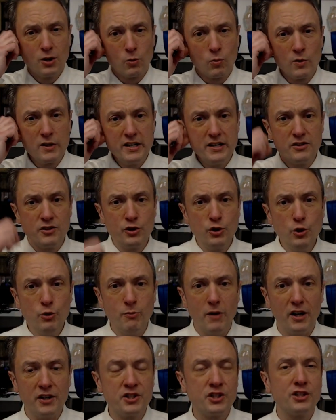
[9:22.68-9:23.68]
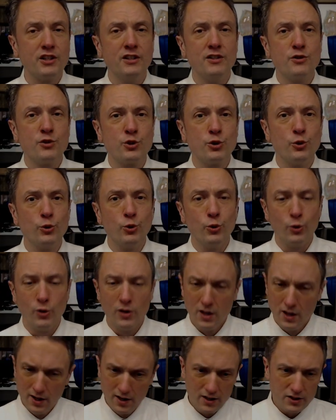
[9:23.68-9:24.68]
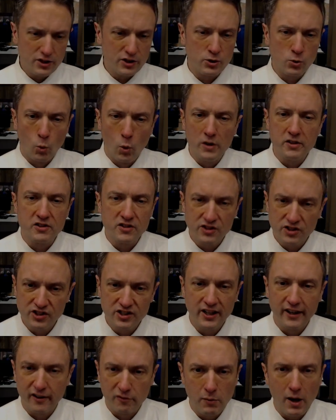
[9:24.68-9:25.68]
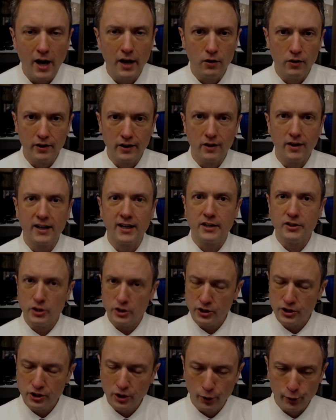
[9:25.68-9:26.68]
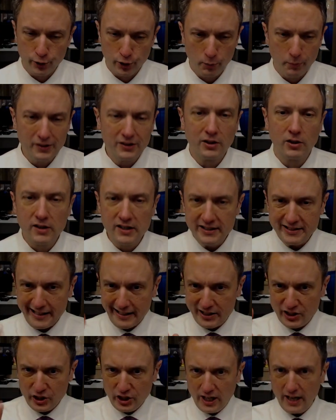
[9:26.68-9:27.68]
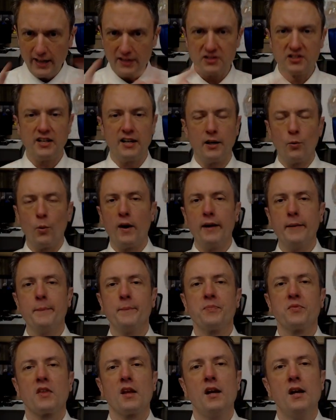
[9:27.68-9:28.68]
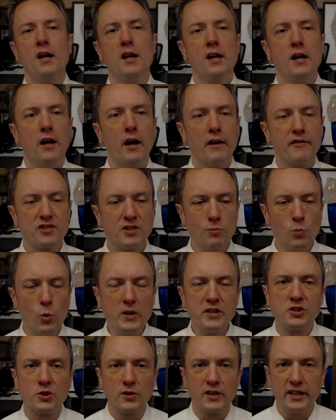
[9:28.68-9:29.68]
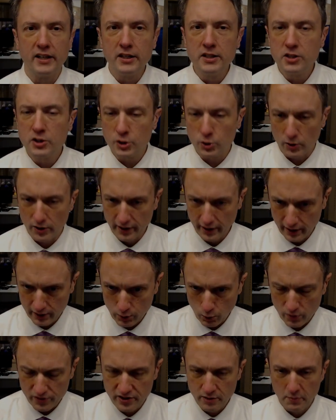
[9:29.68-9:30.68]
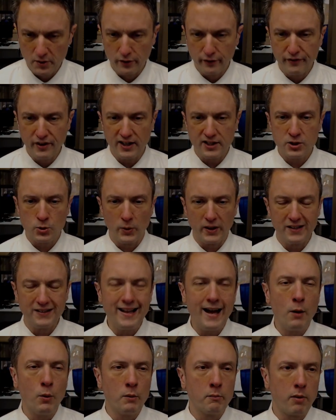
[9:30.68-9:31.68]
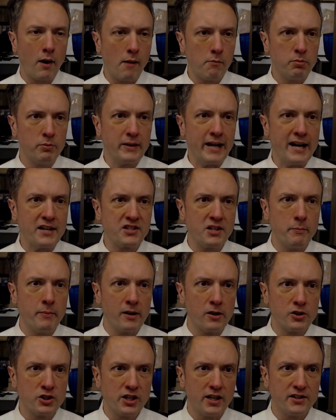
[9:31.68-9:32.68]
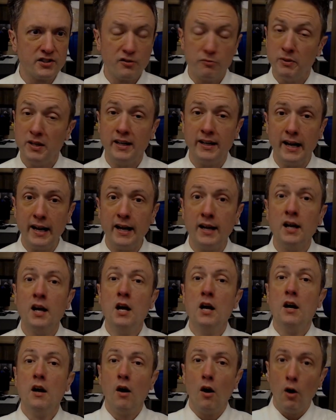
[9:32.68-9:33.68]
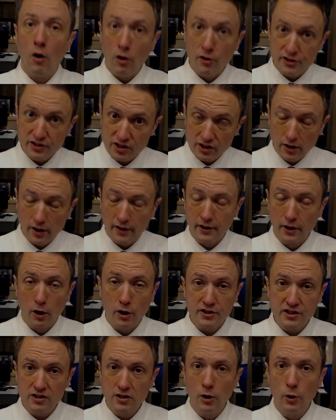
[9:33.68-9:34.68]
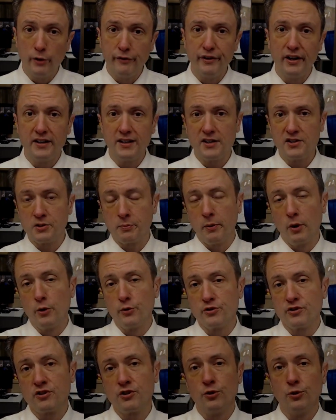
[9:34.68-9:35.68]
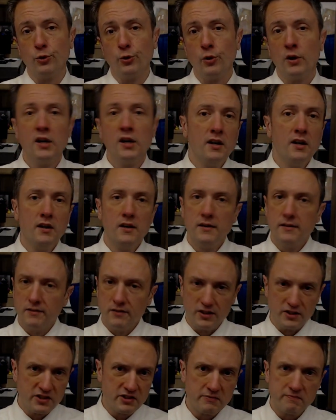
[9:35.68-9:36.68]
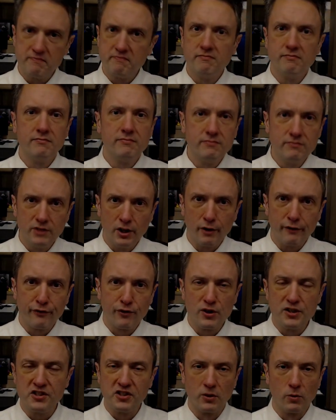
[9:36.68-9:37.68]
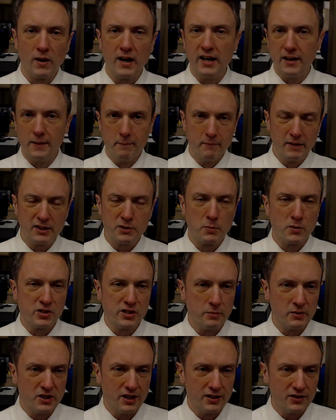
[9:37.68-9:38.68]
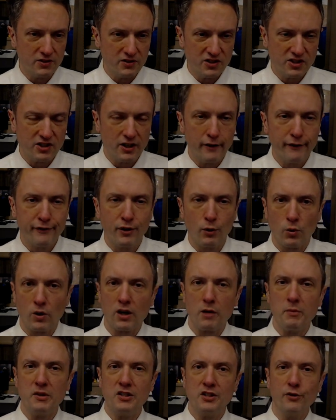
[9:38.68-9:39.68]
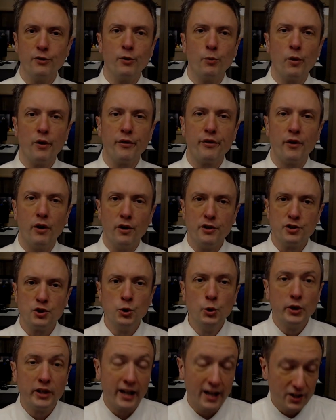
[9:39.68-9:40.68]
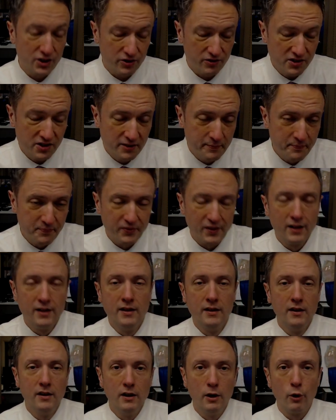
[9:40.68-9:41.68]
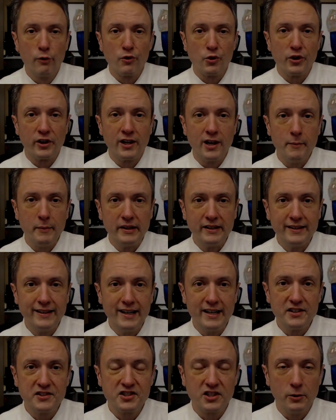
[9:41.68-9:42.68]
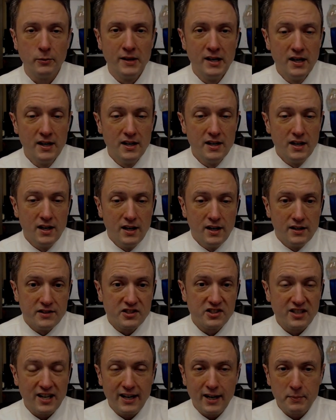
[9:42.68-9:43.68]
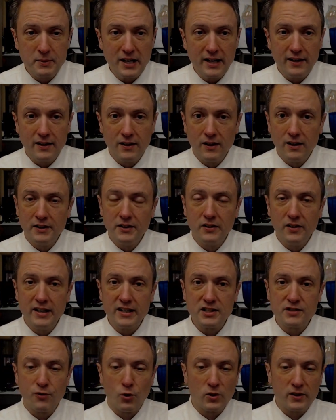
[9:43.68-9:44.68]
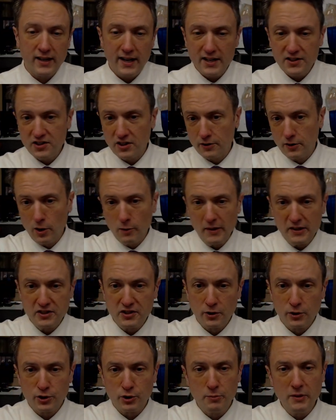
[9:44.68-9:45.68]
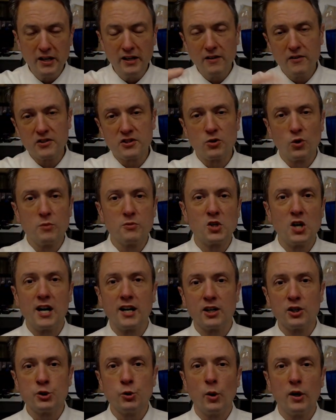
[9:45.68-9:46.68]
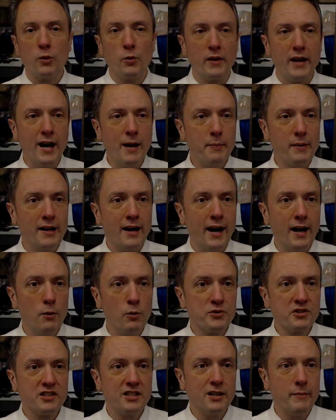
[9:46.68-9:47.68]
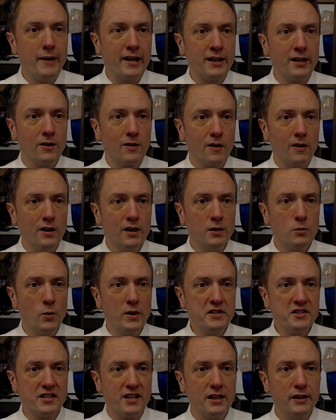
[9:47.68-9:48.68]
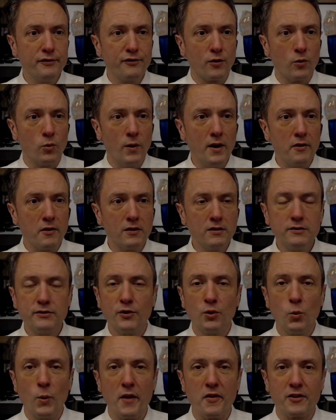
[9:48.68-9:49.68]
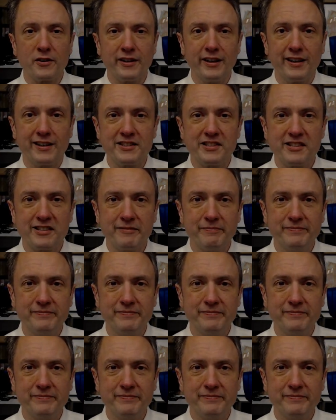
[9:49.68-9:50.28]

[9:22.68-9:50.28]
read too much into just one set of modeling like I just showed you, but there is a chance anyway of some wintry intrigue towards the middle of next week, and that one probably has a better chance of being an all-snow event as opposed to this, you know, freezing rain and mixed precipitation stuff that we're going to be dealing with on two occasions over the coming days. So stay updated on the latest forecasts on all my social media, the Storm Tracker 21 app, and I will see you back here on Wednesday for Weather for Weather Geeks.